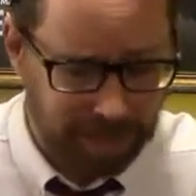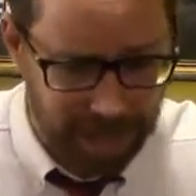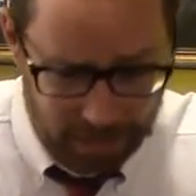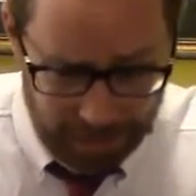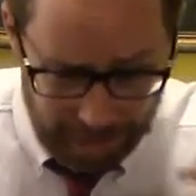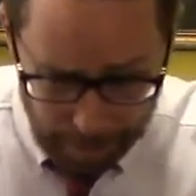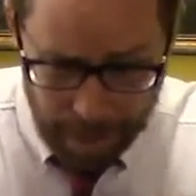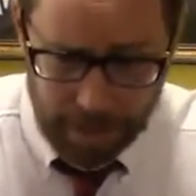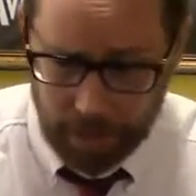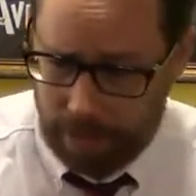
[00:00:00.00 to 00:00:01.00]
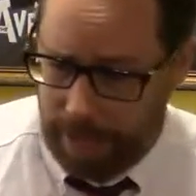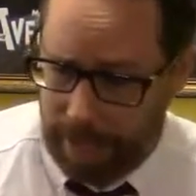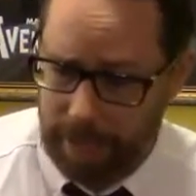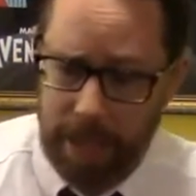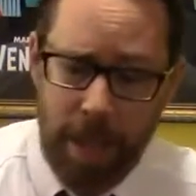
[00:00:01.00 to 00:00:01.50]
It's actually a minor
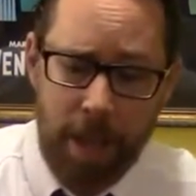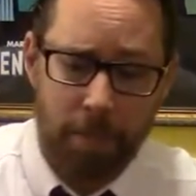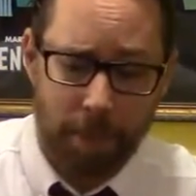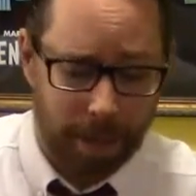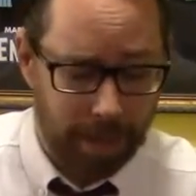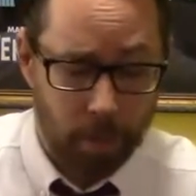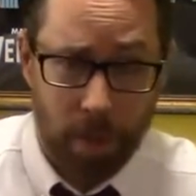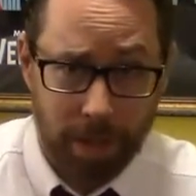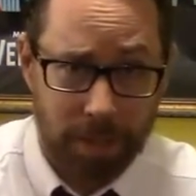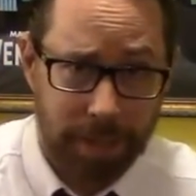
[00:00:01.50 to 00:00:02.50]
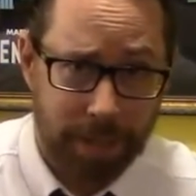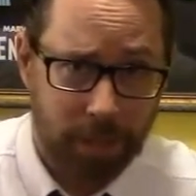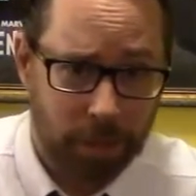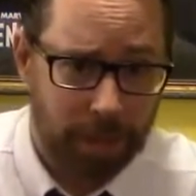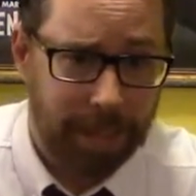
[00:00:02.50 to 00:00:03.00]
thing, but it was an
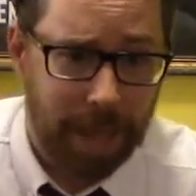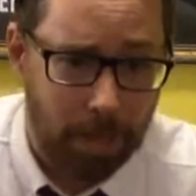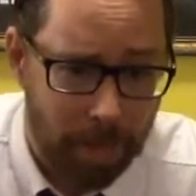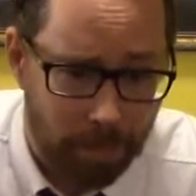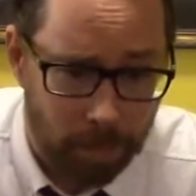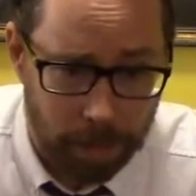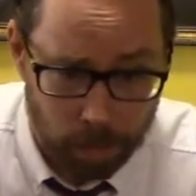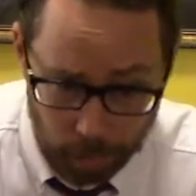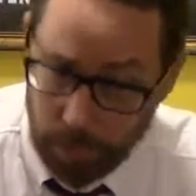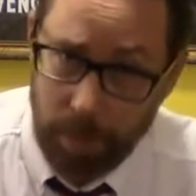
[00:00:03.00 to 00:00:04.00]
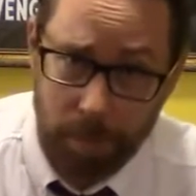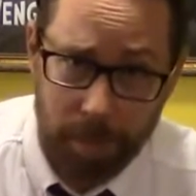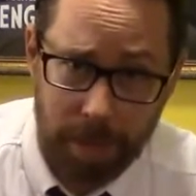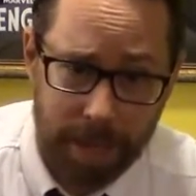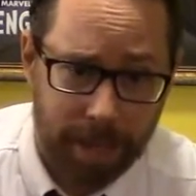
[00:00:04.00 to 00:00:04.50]
issue that came up for us when we were
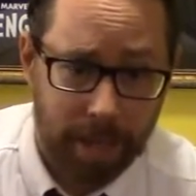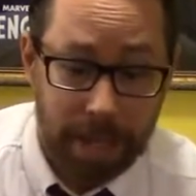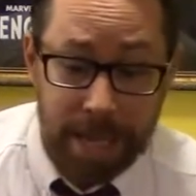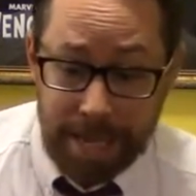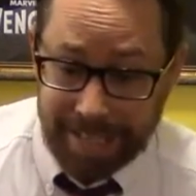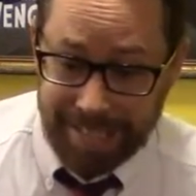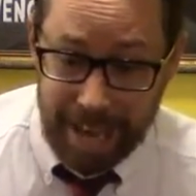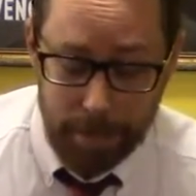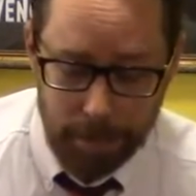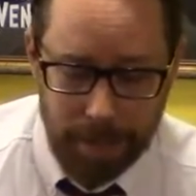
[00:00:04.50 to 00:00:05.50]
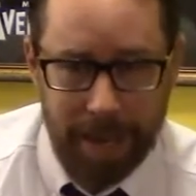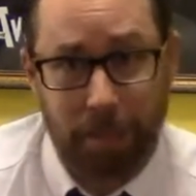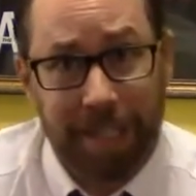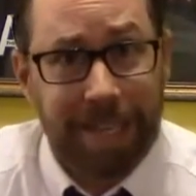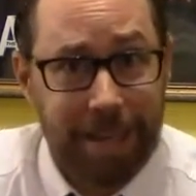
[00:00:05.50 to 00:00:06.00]
playing. Gameplay,
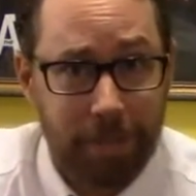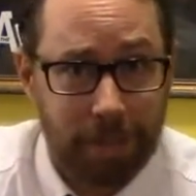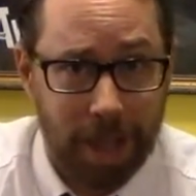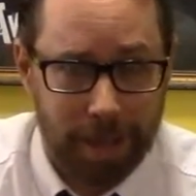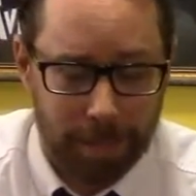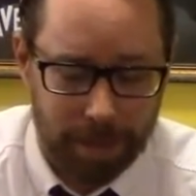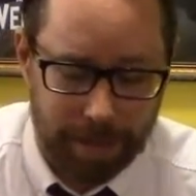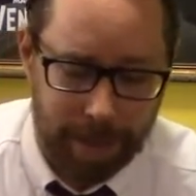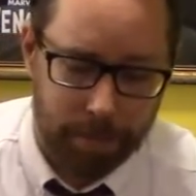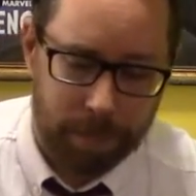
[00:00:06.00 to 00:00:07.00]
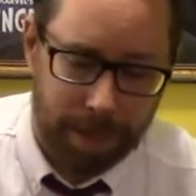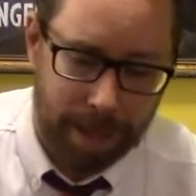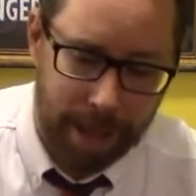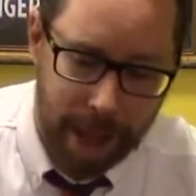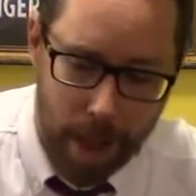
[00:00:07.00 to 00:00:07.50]
we didn't even talk about gameplay.
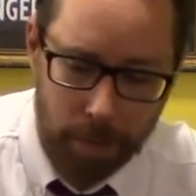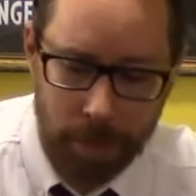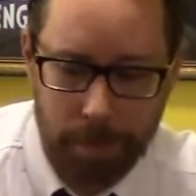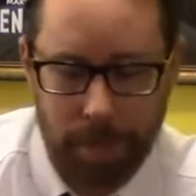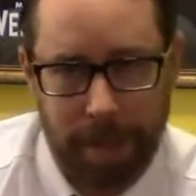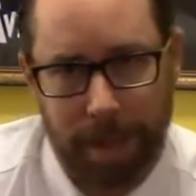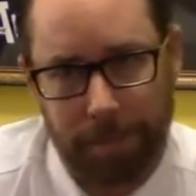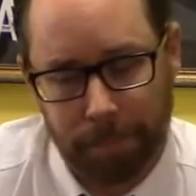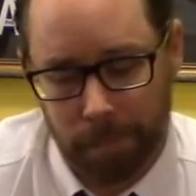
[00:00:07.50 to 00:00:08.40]
How do you play?